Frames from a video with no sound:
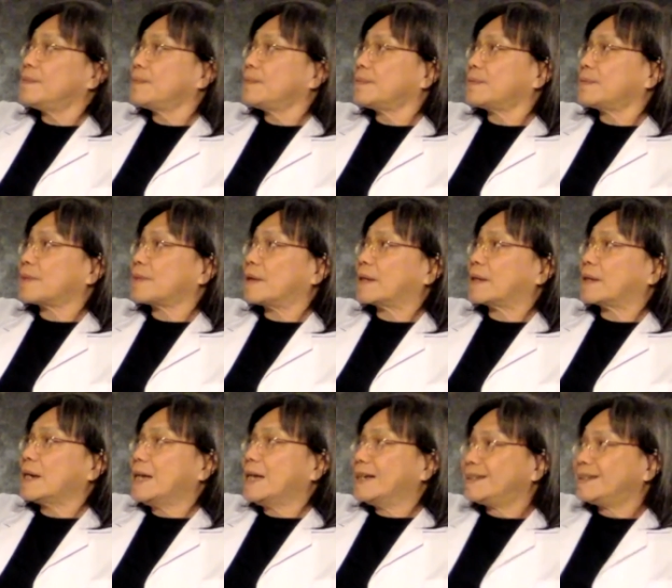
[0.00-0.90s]

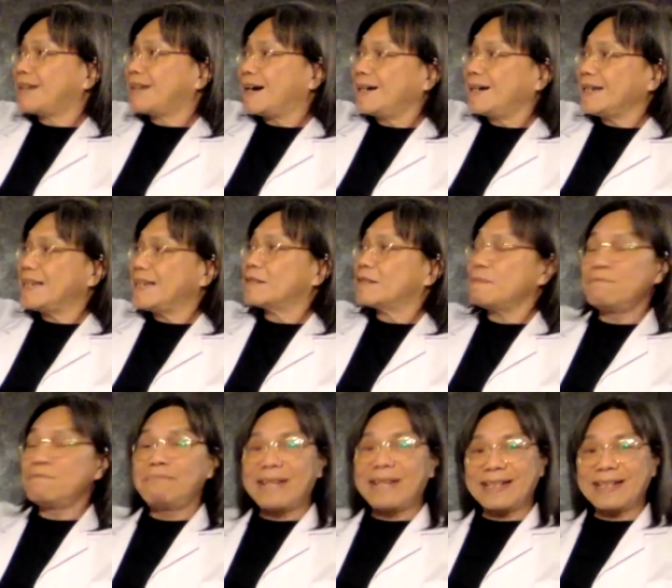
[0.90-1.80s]
Okay. Dan is
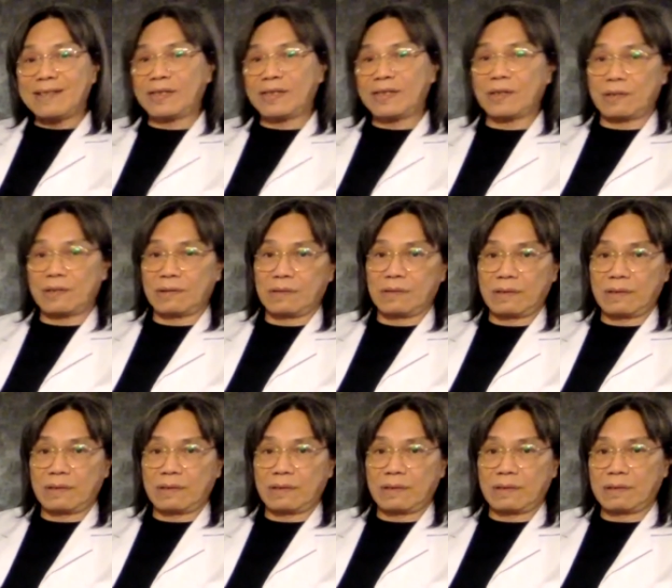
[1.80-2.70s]
medicine.
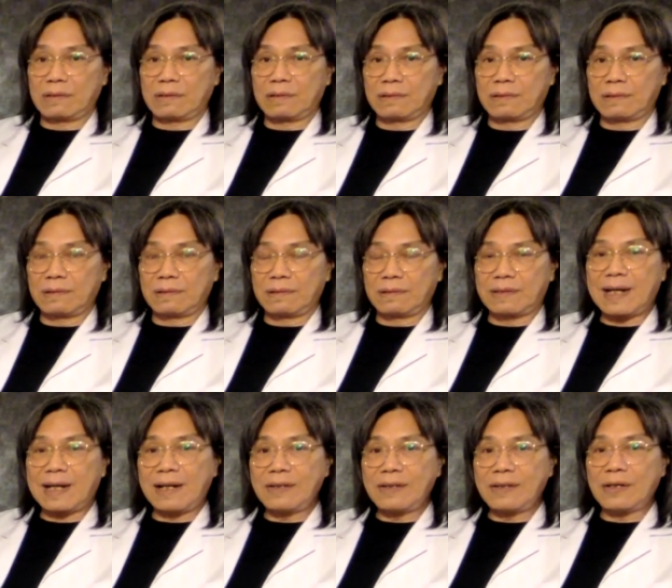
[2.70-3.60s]

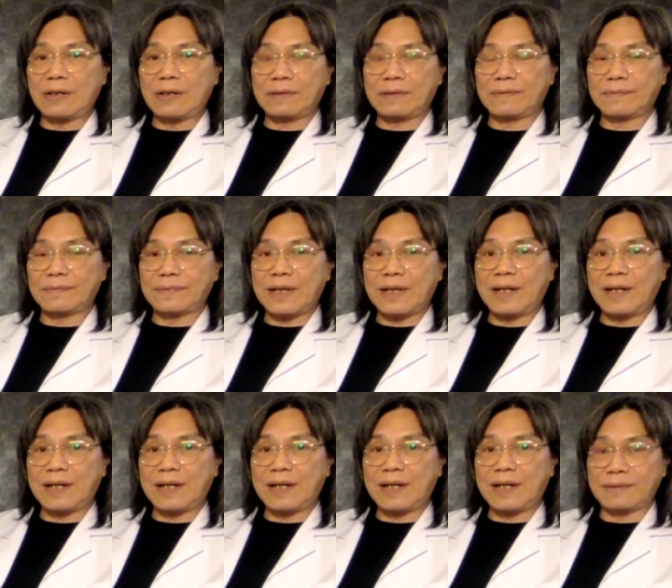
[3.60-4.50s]
Dan
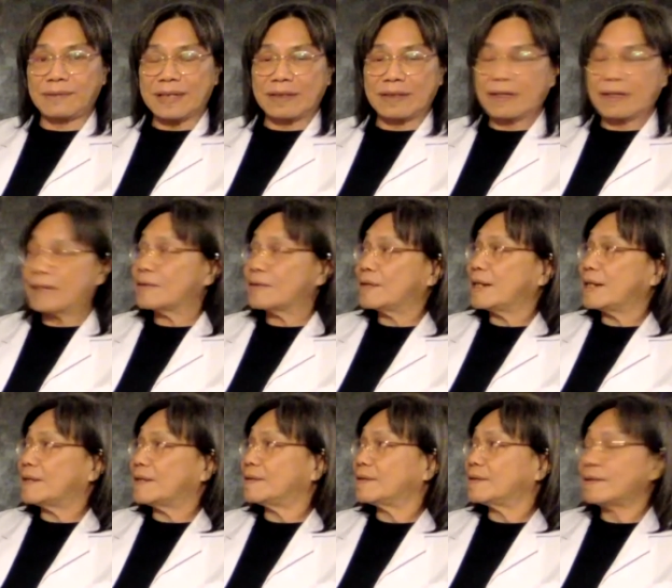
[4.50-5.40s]
in Cantonese,
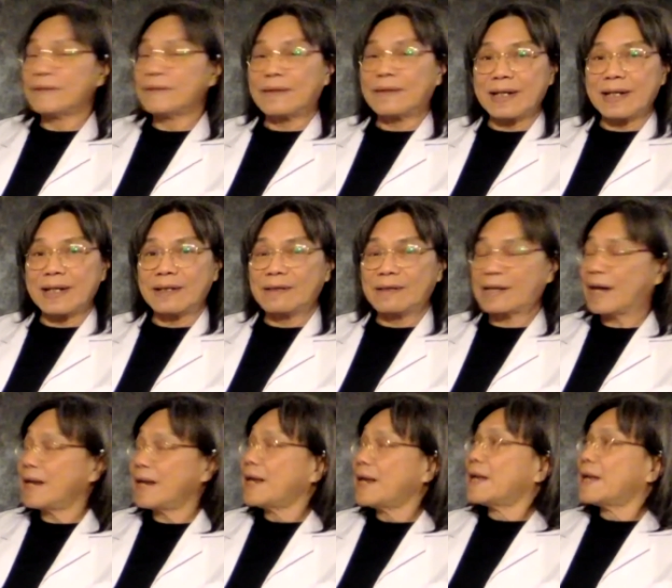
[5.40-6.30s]
right? Okay.
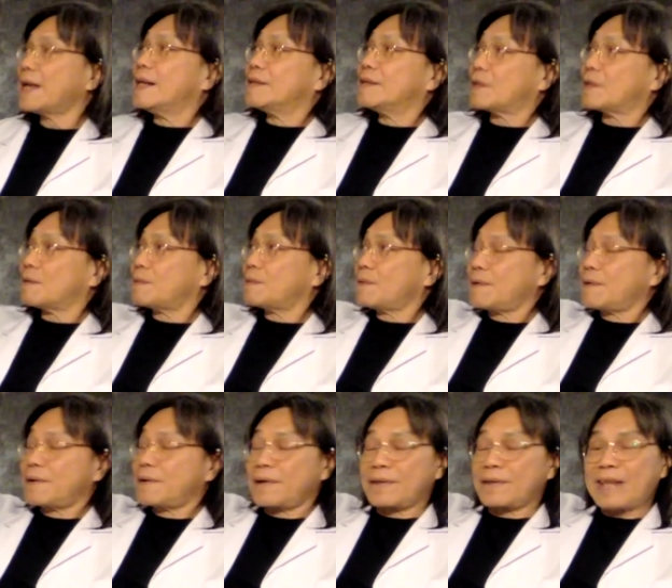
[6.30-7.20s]
So
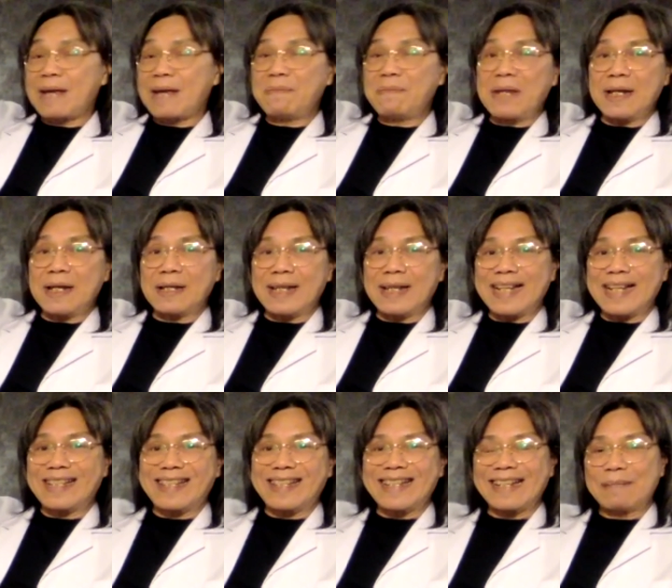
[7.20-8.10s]
that means
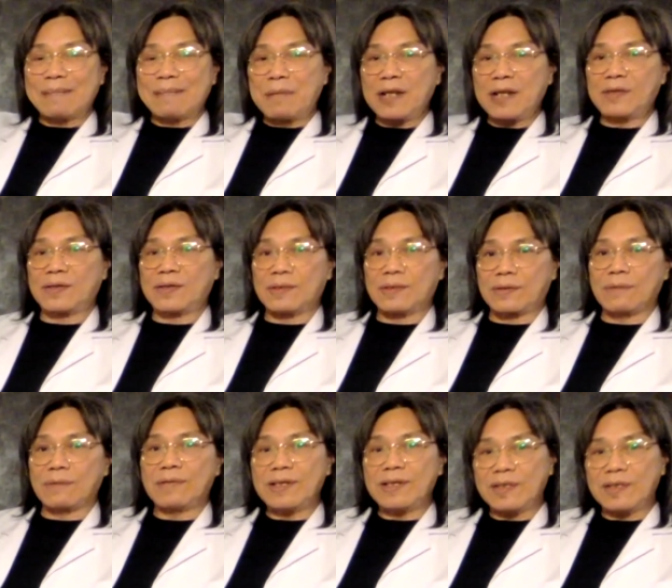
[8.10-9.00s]
it's medicine. So
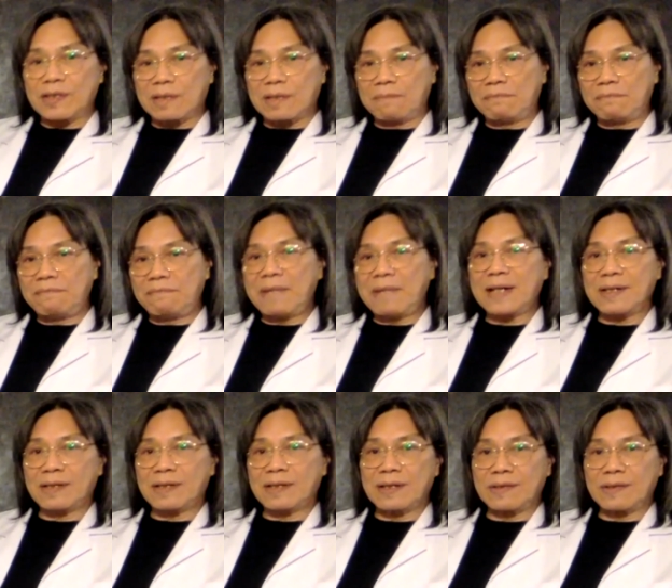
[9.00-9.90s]
this is a
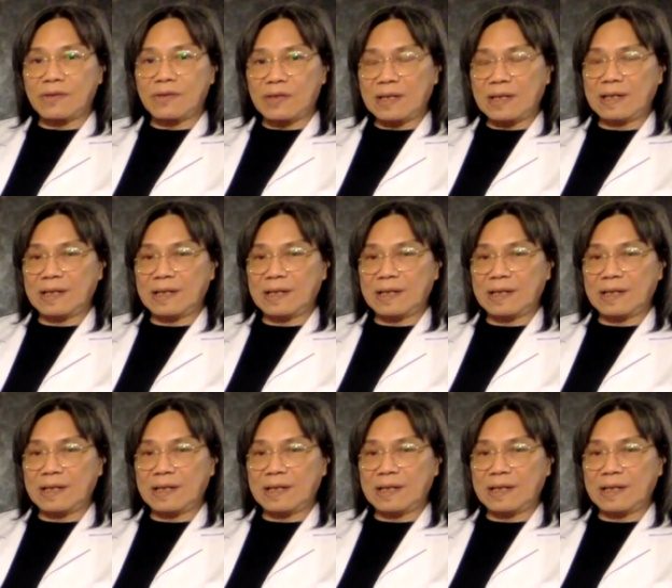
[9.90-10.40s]
medicine study.